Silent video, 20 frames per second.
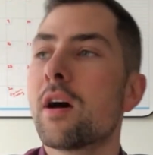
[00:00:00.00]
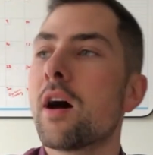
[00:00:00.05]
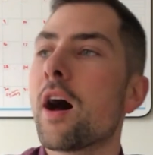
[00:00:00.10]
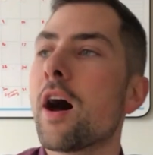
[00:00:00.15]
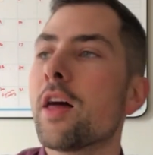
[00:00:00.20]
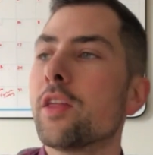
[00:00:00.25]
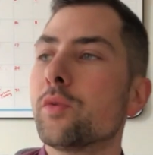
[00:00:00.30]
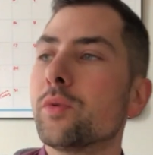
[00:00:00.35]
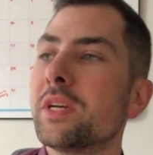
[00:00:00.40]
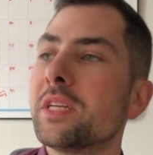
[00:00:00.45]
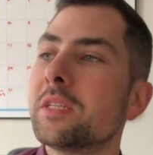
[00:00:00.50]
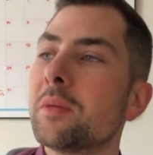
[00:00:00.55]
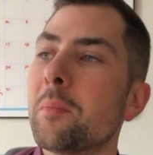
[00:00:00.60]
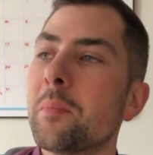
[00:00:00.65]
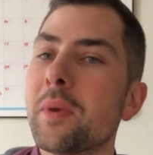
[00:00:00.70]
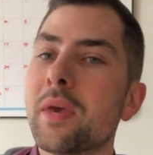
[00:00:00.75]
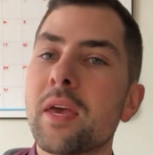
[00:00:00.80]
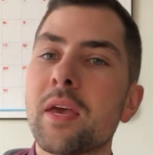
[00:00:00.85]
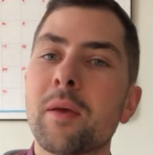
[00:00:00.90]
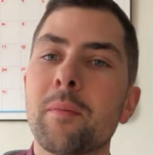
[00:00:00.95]
Uh, the reason
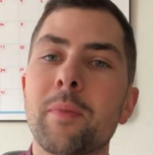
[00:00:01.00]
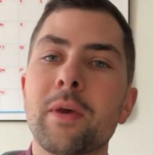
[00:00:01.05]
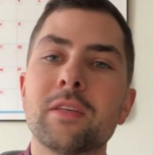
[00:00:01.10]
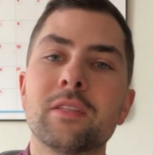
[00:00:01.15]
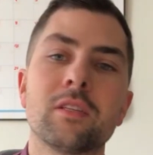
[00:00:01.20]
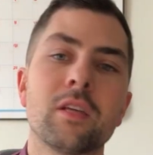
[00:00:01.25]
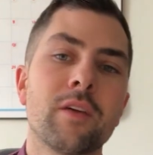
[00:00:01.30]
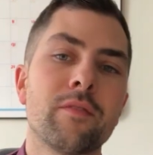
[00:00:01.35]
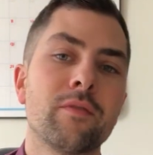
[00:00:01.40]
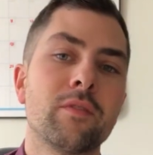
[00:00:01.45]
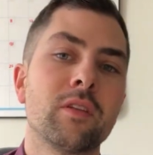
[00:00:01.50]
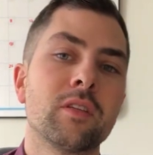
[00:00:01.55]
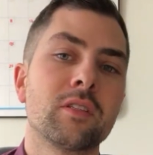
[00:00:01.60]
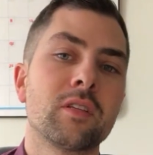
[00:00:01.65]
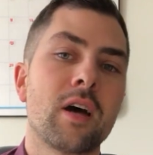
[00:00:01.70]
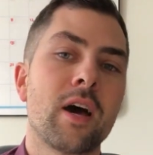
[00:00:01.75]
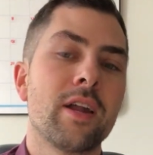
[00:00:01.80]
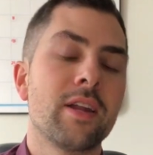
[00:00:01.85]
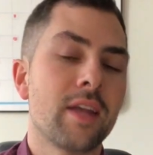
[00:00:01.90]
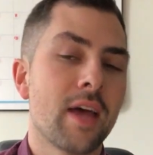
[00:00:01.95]
being, basically, I've
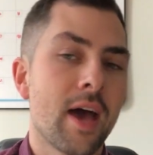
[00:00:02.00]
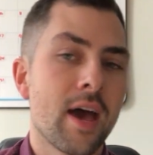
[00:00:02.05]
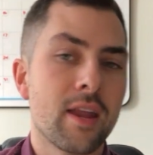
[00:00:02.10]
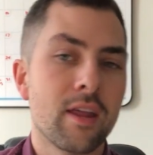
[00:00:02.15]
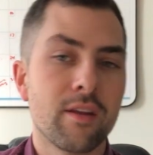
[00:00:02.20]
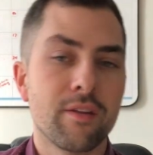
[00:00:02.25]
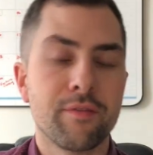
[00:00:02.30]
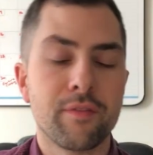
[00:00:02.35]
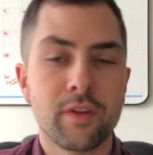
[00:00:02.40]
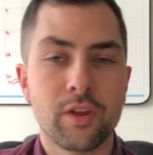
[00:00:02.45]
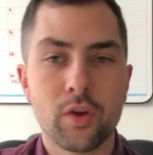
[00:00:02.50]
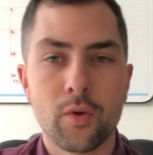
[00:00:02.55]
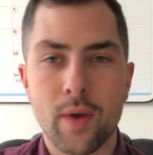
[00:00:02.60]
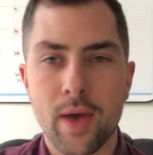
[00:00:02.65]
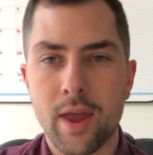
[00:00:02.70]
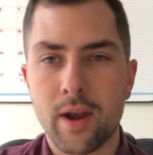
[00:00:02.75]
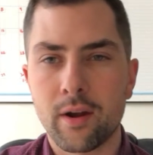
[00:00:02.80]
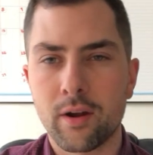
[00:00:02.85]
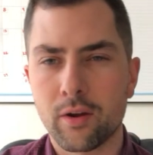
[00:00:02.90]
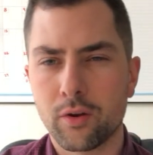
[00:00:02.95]
decided to add in a video
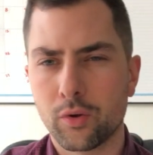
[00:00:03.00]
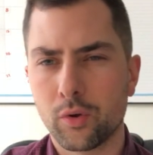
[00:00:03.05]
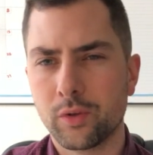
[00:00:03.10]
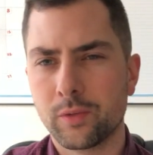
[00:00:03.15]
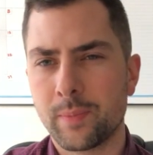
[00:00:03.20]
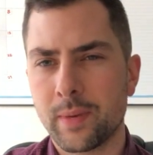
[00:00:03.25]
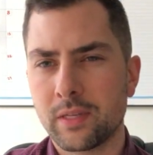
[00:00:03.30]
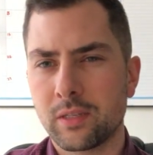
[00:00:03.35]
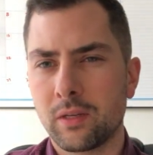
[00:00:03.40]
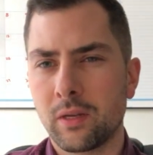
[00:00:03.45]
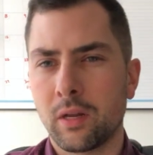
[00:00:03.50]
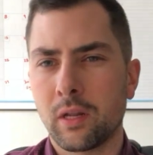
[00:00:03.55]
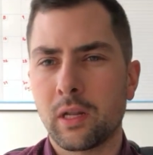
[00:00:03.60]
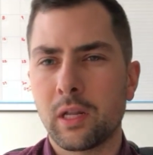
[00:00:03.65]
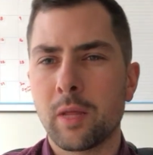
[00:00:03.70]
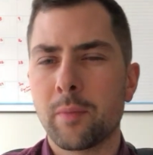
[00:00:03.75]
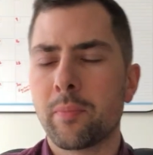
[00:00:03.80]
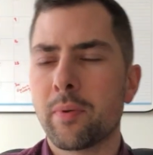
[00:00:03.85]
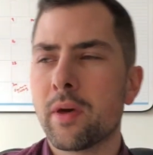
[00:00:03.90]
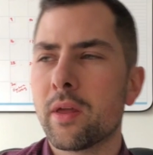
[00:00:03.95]
editor who's basically going to
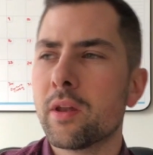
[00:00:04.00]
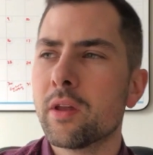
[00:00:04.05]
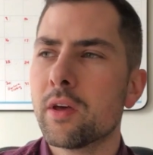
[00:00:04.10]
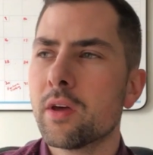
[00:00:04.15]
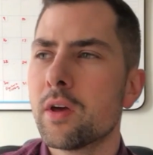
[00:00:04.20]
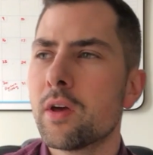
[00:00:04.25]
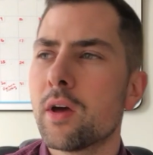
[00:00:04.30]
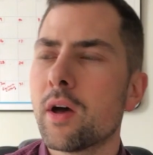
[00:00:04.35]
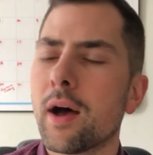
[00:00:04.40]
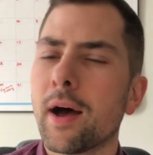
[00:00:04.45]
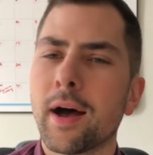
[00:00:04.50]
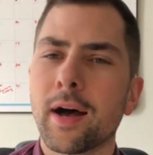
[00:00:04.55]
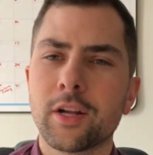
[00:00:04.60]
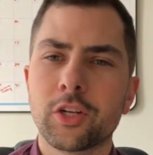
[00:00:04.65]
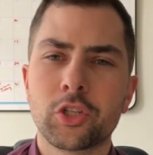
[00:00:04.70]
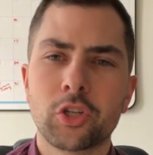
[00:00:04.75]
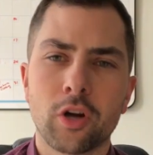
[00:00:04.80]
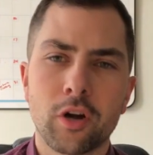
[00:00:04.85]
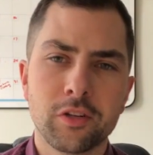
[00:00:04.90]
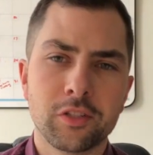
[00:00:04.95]
clip in
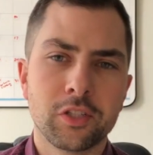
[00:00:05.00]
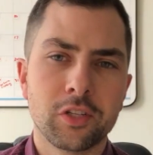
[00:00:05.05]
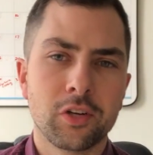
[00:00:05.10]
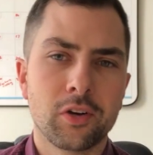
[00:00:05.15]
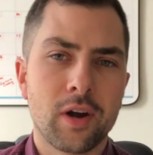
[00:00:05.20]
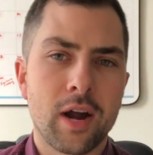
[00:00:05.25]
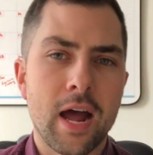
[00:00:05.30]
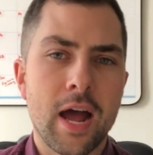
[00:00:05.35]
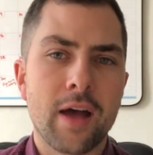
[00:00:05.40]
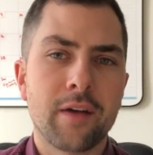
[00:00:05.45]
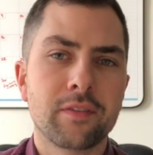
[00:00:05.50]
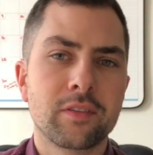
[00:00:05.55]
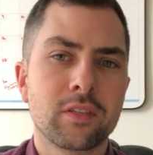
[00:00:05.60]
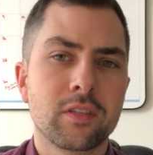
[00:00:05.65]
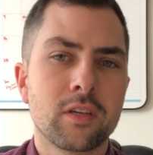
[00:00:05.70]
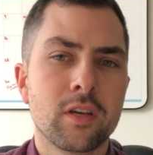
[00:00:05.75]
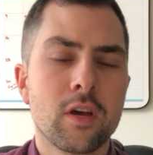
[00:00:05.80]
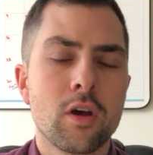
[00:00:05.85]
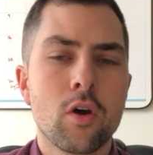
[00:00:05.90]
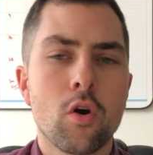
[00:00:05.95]
charts and
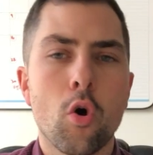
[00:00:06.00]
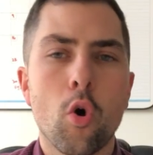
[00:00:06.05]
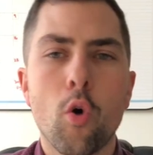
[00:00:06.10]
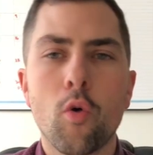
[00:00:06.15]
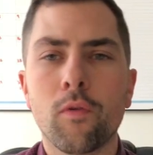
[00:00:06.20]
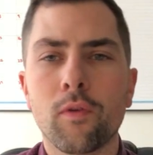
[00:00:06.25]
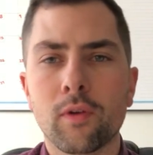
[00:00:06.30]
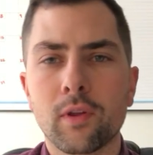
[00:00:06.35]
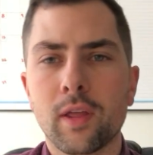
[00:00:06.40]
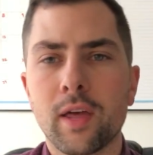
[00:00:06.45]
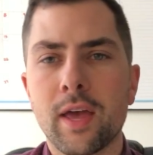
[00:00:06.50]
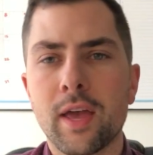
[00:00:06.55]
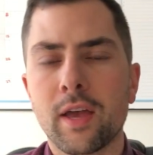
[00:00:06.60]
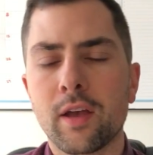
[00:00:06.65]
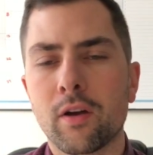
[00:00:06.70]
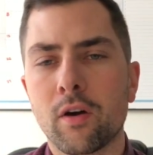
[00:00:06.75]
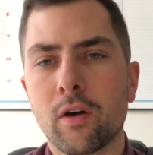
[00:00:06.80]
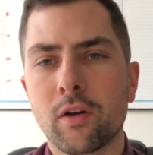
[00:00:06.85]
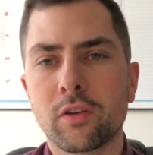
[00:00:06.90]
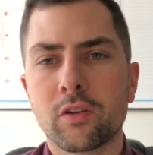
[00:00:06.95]
graphs
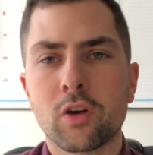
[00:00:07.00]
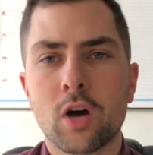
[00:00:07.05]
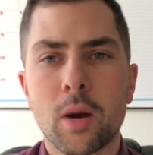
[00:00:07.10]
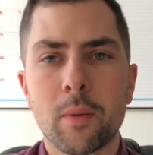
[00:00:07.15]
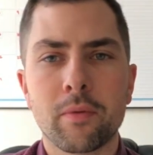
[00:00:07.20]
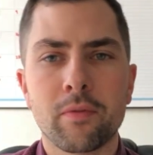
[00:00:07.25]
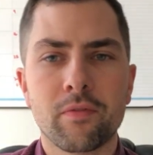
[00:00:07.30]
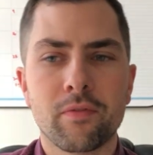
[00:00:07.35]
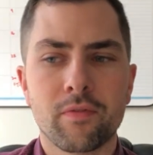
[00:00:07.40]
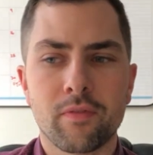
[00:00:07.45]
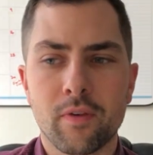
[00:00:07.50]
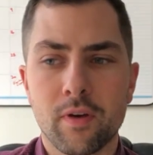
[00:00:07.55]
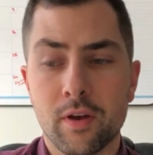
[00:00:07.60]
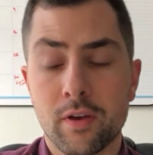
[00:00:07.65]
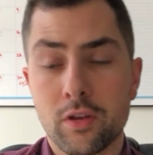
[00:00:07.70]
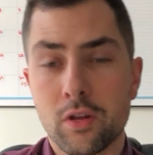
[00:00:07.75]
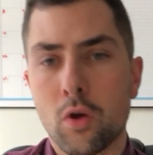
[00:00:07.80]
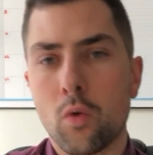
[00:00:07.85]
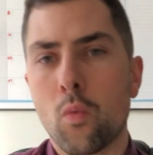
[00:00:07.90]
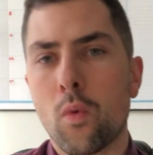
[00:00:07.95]
overlaying on top of uh,
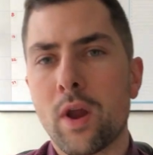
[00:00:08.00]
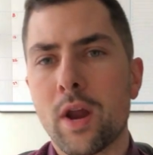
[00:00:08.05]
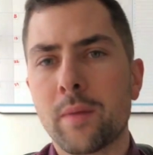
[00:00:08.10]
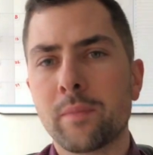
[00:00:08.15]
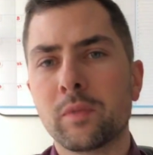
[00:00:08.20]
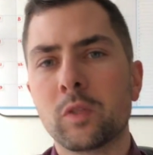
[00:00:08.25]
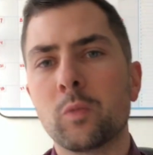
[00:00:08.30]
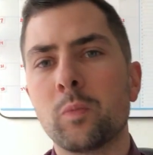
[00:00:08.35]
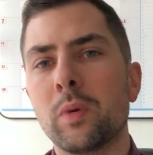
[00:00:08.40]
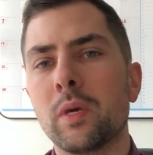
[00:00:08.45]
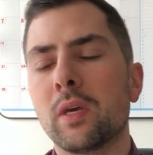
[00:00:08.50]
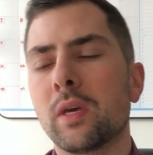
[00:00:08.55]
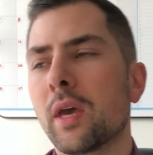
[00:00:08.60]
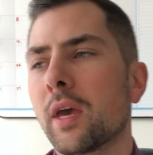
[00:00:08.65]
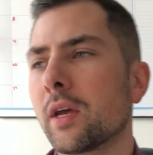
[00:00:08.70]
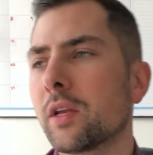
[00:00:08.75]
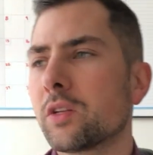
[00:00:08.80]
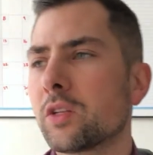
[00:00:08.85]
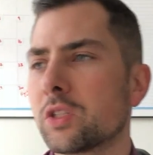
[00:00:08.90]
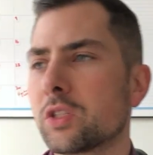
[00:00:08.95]
you know when I'm
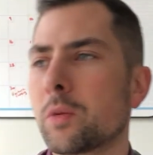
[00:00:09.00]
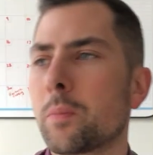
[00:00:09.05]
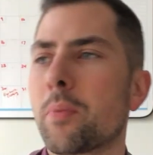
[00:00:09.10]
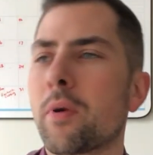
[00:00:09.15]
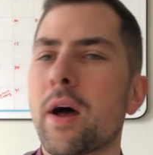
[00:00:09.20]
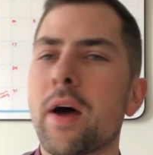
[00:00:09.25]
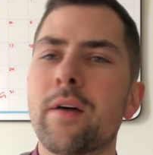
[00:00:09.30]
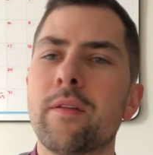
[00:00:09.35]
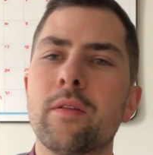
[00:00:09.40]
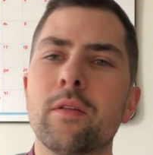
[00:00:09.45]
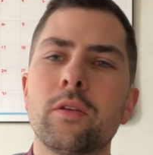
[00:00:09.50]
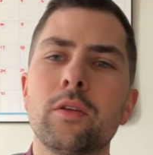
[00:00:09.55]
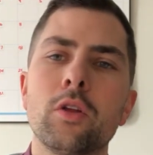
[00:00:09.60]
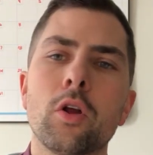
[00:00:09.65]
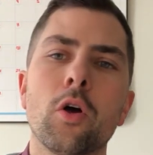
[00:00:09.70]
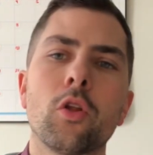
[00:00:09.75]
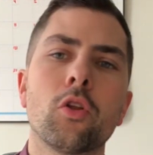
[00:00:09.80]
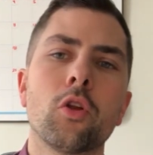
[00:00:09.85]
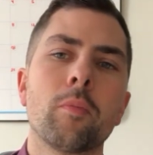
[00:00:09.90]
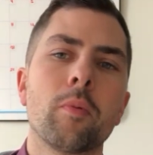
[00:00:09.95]
speaking just to provide you
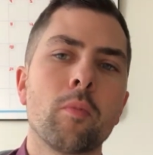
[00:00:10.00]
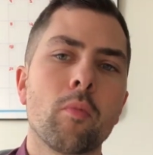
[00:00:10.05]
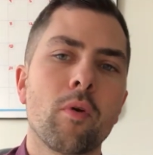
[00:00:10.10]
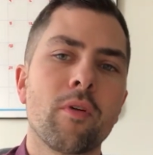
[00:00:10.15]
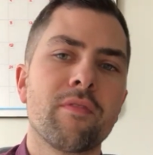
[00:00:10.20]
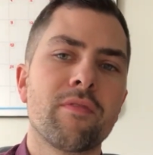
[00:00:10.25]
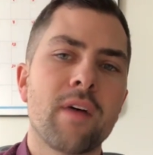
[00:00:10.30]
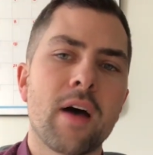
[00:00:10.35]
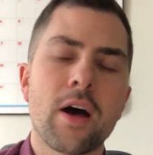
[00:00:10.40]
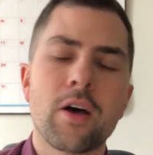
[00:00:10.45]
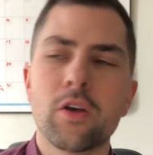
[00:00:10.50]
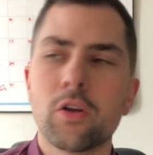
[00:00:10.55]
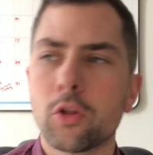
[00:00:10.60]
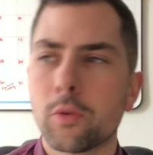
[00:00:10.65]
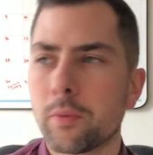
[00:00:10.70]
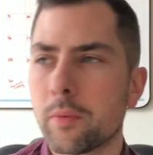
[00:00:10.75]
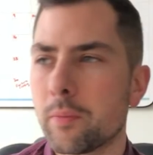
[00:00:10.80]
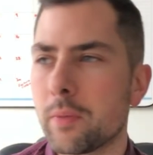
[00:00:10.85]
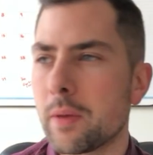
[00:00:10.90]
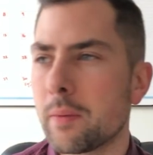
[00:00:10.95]
know a little bit more
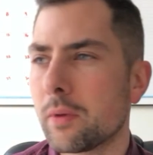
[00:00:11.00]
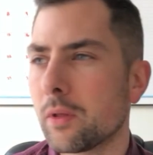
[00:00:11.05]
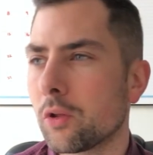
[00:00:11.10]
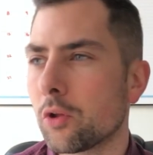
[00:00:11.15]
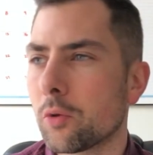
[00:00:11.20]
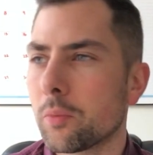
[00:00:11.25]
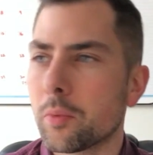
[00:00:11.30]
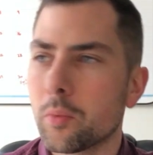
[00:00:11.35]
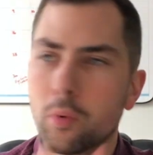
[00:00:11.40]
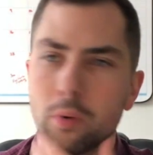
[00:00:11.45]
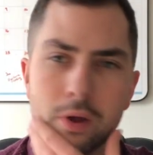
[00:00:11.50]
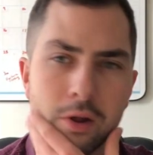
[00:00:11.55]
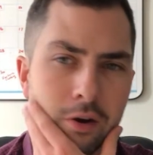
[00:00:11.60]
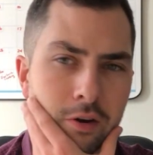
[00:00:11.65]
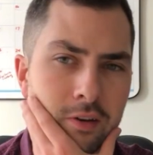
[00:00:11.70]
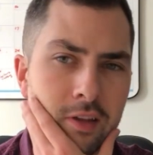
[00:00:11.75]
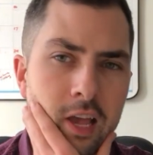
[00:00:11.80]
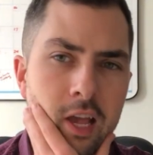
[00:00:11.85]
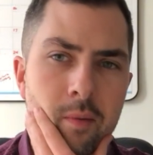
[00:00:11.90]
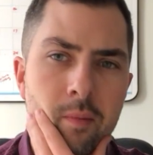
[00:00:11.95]
value, but maybe a little bit more
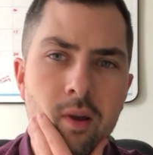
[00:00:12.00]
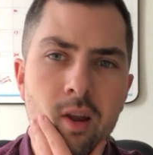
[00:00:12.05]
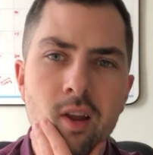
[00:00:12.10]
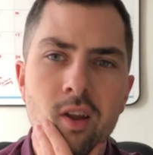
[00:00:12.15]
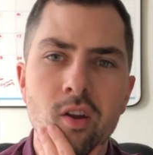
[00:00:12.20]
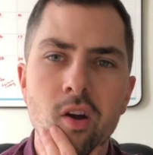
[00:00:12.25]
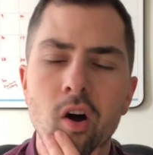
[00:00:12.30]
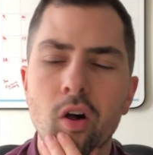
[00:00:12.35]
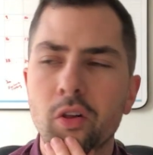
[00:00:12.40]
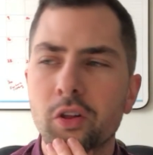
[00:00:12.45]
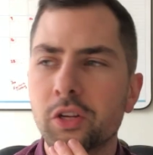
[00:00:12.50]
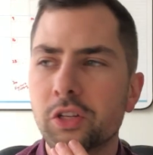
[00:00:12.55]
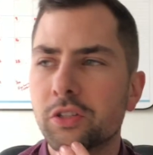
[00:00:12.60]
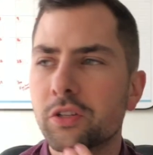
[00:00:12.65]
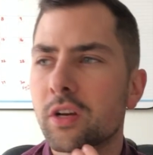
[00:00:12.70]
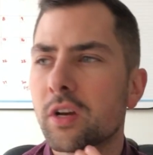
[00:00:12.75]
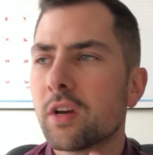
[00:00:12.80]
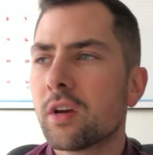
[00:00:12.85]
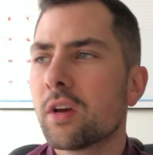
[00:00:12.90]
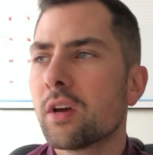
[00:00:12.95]
entertainment and
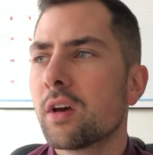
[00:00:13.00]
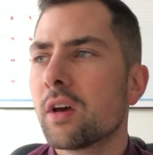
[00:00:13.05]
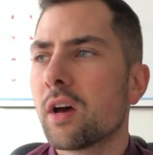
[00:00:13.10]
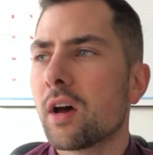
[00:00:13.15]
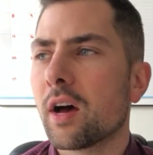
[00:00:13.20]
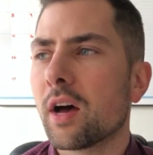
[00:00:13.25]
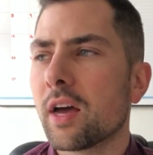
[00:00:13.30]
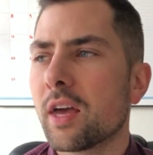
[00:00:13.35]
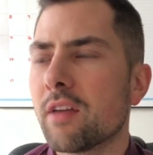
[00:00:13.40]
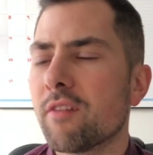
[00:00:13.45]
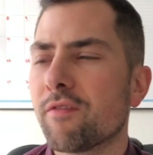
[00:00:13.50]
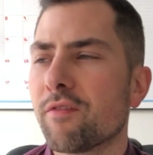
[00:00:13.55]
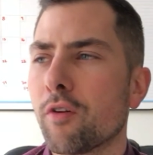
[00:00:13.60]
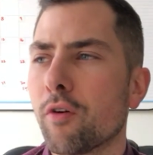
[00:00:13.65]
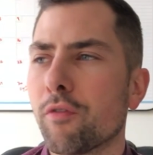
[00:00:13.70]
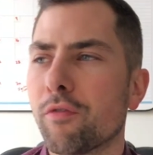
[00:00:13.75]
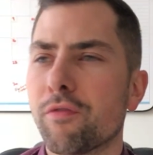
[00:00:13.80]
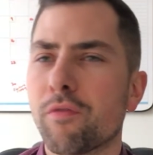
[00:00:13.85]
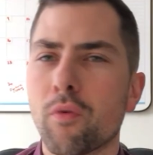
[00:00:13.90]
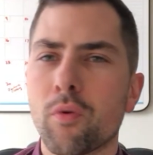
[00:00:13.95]
knowledge uh,
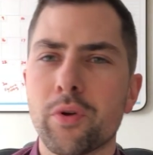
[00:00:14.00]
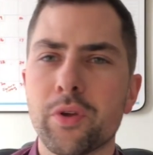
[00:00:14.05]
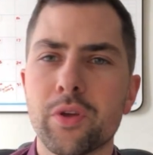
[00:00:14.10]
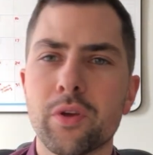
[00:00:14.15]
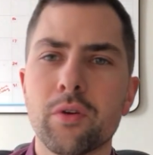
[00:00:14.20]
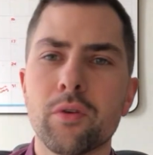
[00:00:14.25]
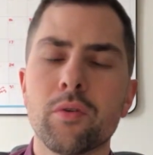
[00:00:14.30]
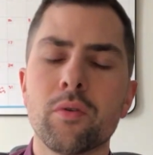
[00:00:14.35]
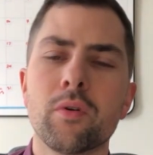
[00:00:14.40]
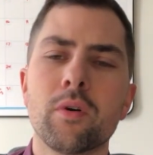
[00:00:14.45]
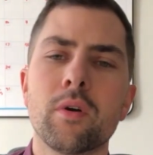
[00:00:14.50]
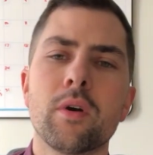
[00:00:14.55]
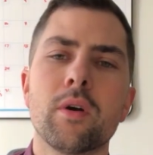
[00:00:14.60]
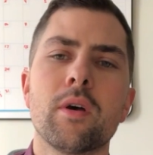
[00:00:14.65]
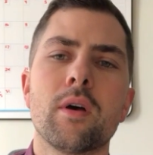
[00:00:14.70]
info for you.